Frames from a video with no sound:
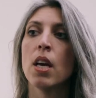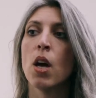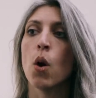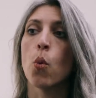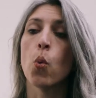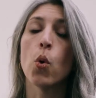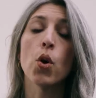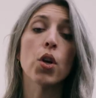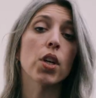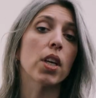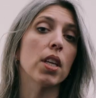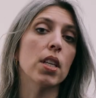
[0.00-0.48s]

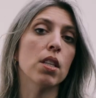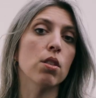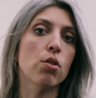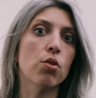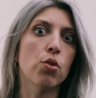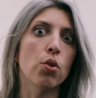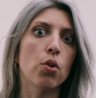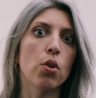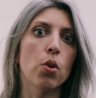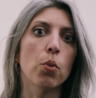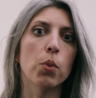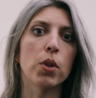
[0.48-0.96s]
Working in
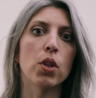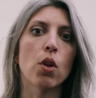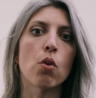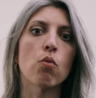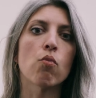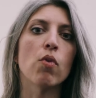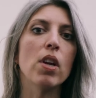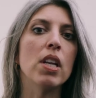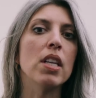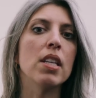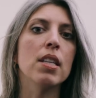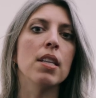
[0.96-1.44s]
studio, we don't
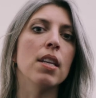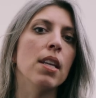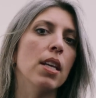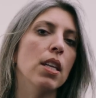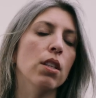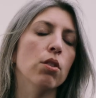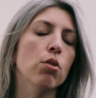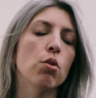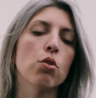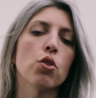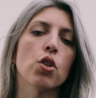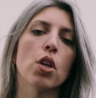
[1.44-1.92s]
really
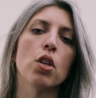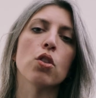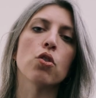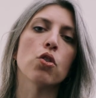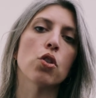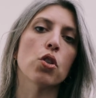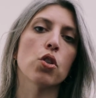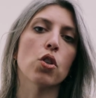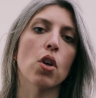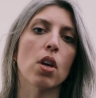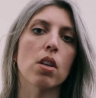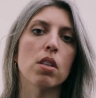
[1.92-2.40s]
need to change the
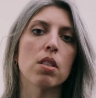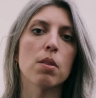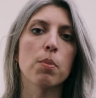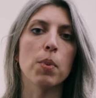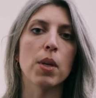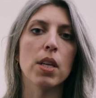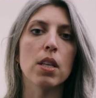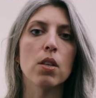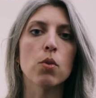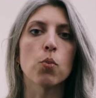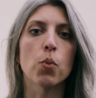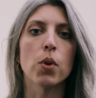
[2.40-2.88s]
shutter
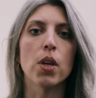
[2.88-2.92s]
speed.